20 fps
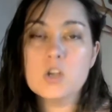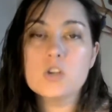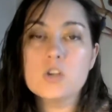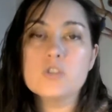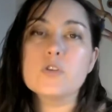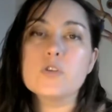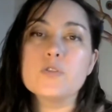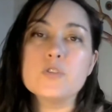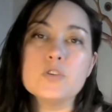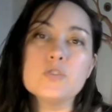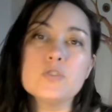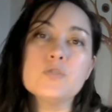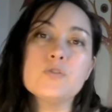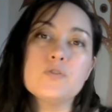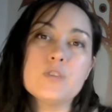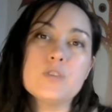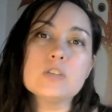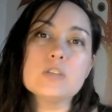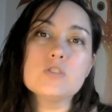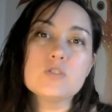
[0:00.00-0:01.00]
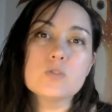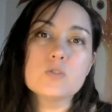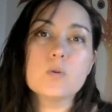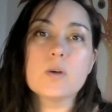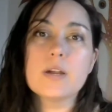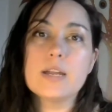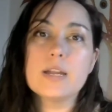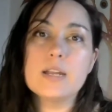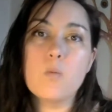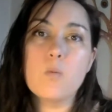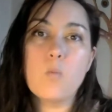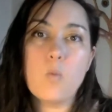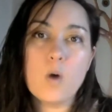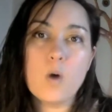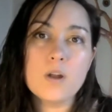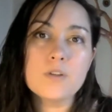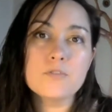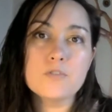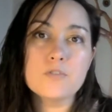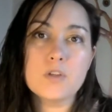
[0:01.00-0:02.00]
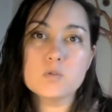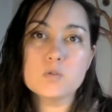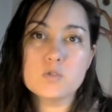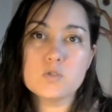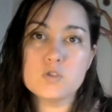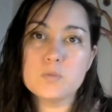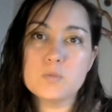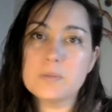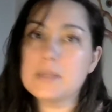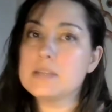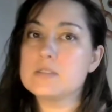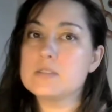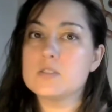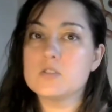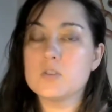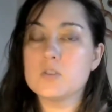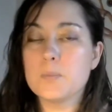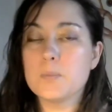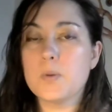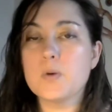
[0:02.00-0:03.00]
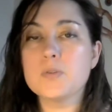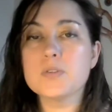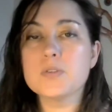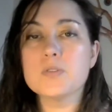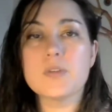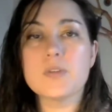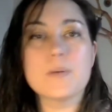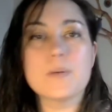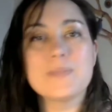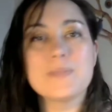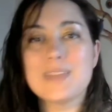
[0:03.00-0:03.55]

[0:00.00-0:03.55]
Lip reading: So if you feel sore in one of those two places or both of them,